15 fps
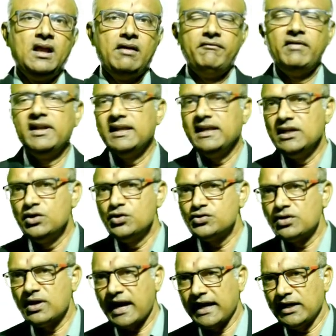When he
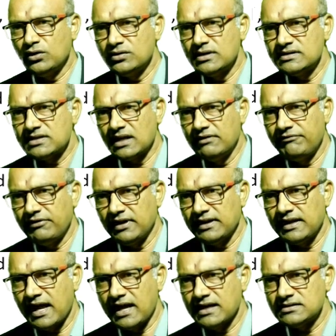used hydrogen sulfide
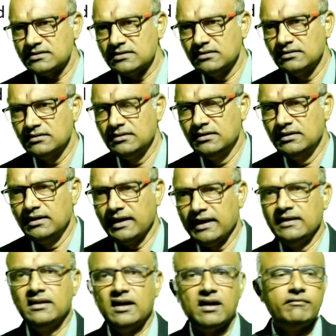gas
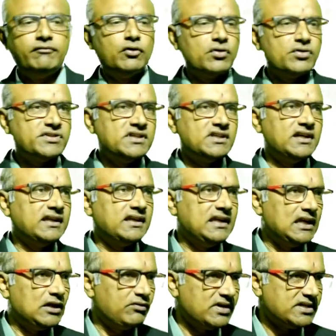in the
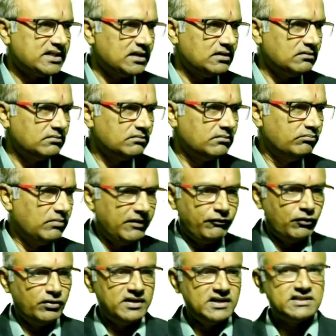photosynthetic equation,
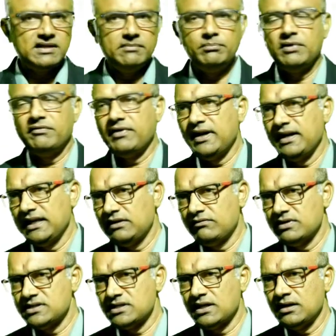before this simplified
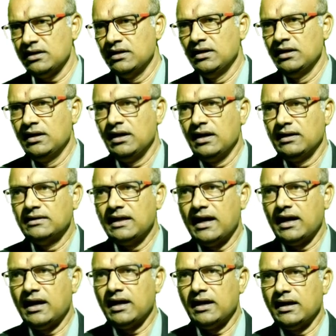equation,
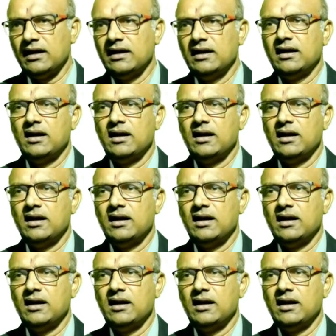the